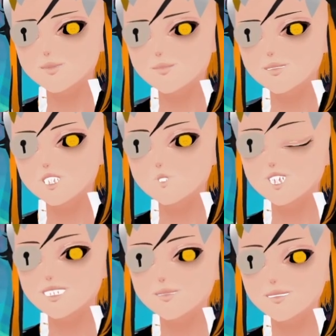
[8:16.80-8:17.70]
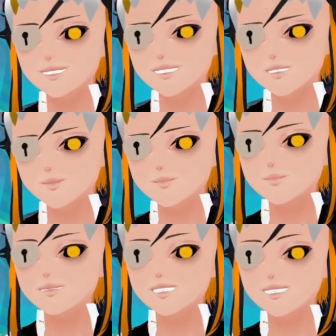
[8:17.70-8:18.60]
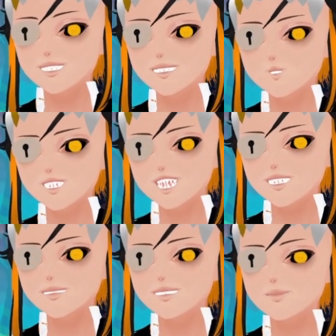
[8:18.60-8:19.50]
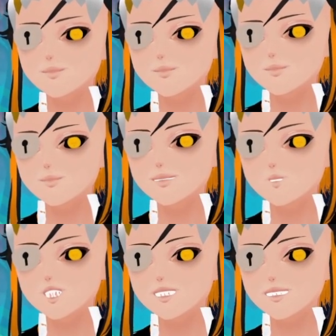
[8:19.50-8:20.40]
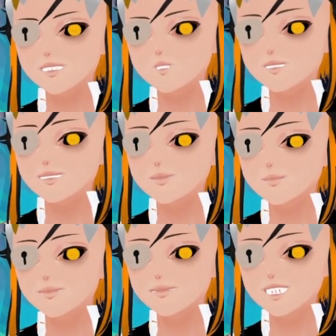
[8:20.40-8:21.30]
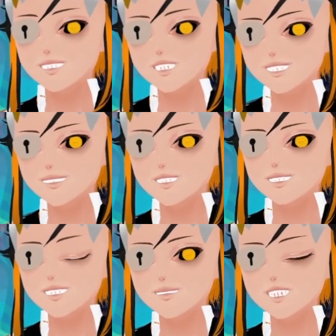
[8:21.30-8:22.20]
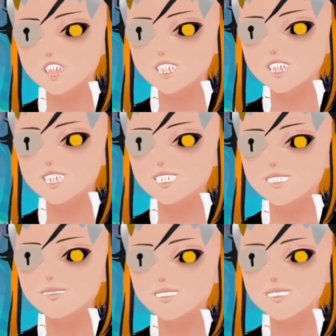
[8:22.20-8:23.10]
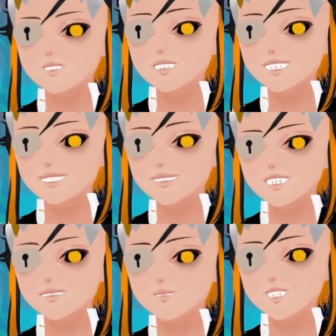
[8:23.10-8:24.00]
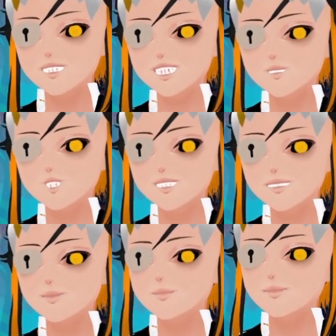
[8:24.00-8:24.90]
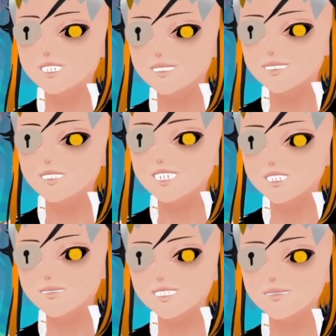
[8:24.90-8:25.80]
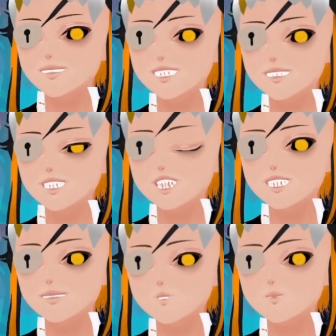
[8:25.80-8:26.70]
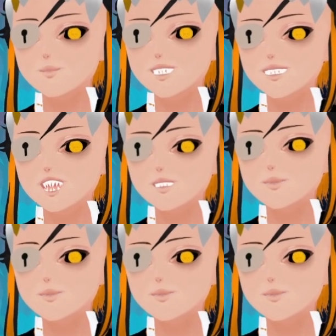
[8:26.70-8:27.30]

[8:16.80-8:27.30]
Blood Tap, which is a 2-cost, 2 Blood Rune shadow spell that gives all minions in your hand +1/+1. Spend 3 corpses to give them +1/+1